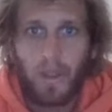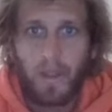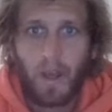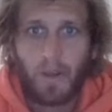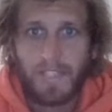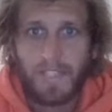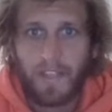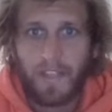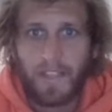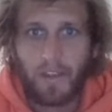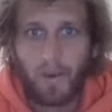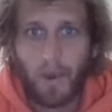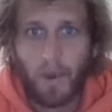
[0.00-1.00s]
I was out
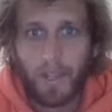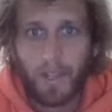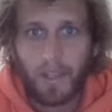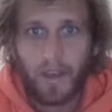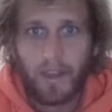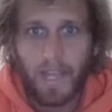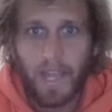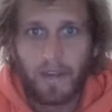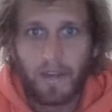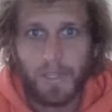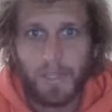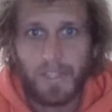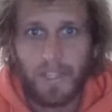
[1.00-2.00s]
there growing uh,
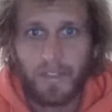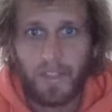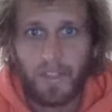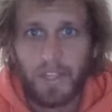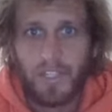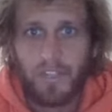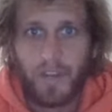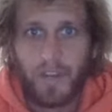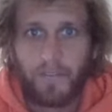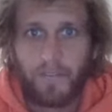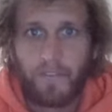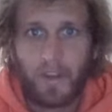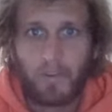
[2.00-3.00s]
cannabis, and the
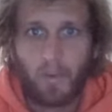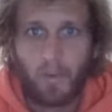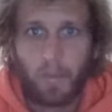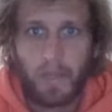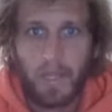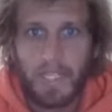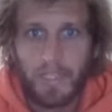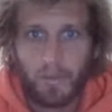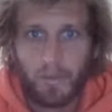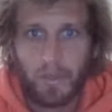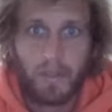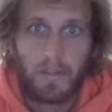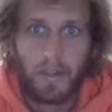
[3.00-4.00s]
Australian Federal Police
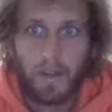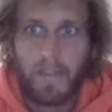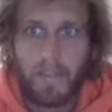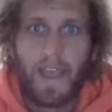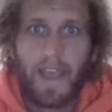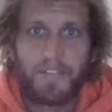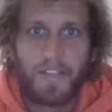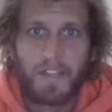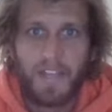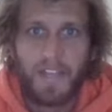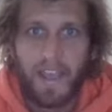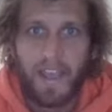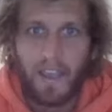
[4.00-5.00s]
were, you know, they had the
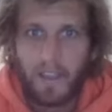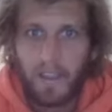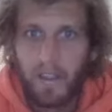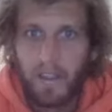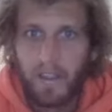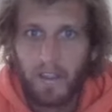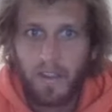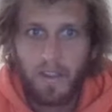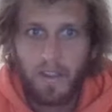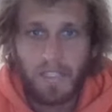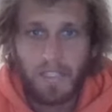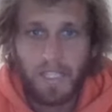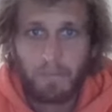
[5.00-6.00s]
tech.
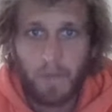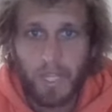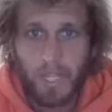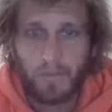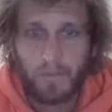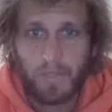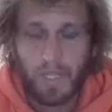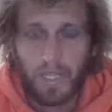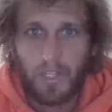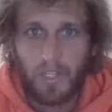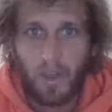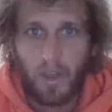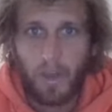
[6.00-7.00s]
Some nights it was
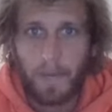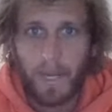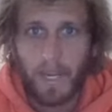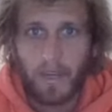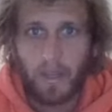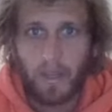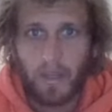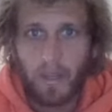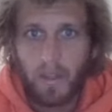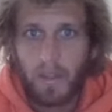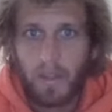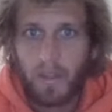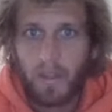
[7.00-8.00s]
like Terminator
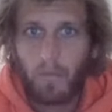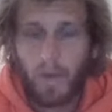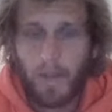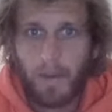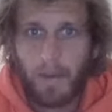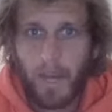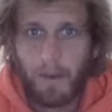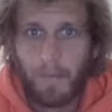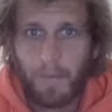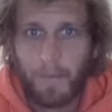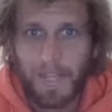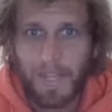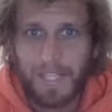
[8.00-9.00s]
one night I
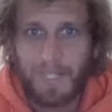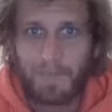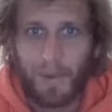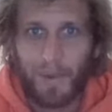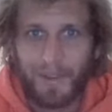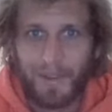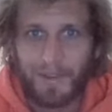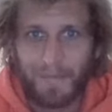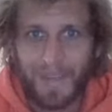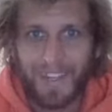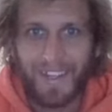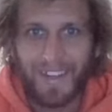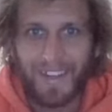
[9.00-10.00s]
remember they spotted
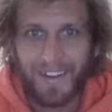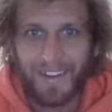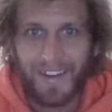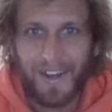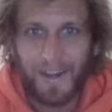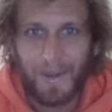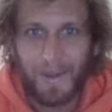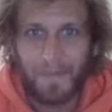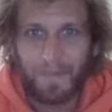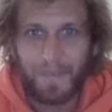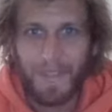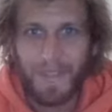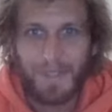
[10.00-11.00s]
me, and
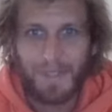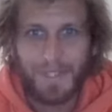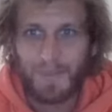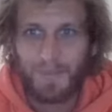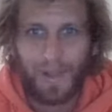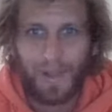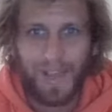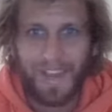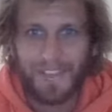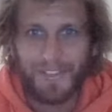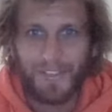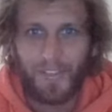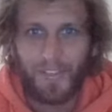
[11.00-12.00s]
um, there was just
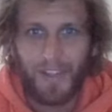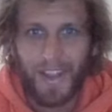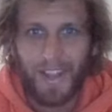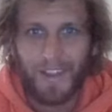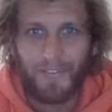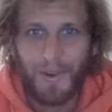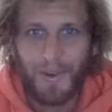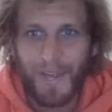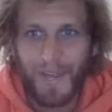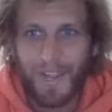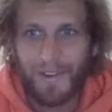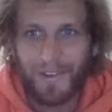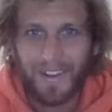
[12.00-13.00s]
planes flying
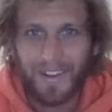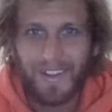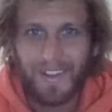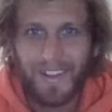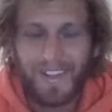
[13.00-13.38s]
everywhere, and